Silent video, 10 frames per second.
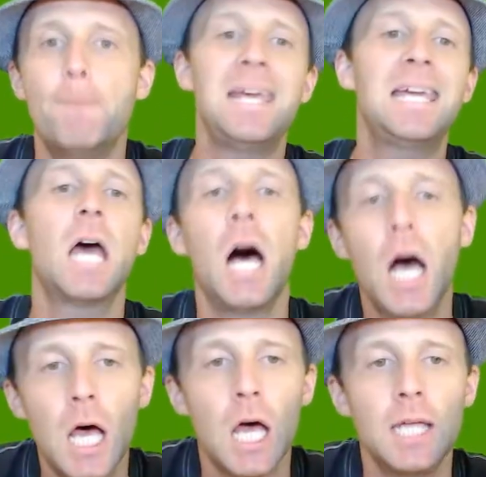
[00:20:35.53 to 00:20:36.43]

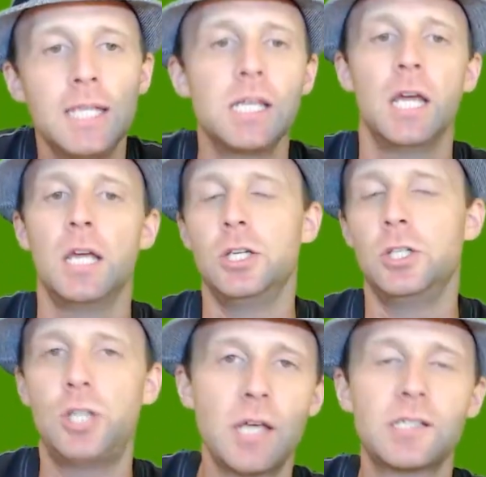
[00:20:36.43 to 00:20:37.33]
because
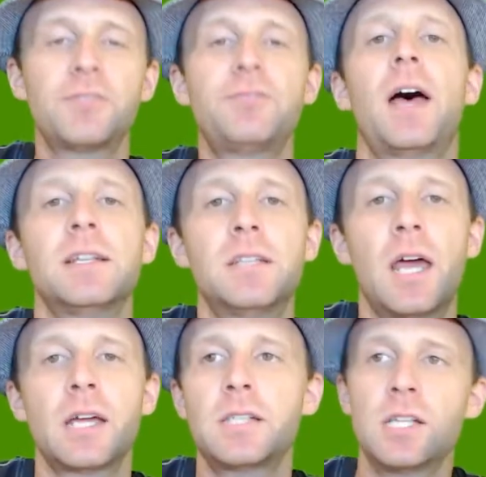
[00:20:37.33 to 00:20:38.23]
justifying
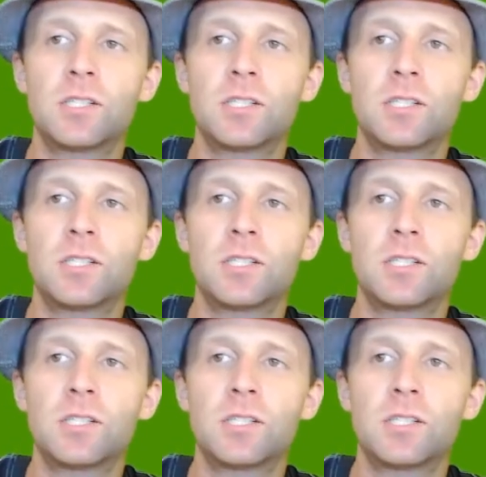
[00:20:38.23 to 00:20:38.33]
text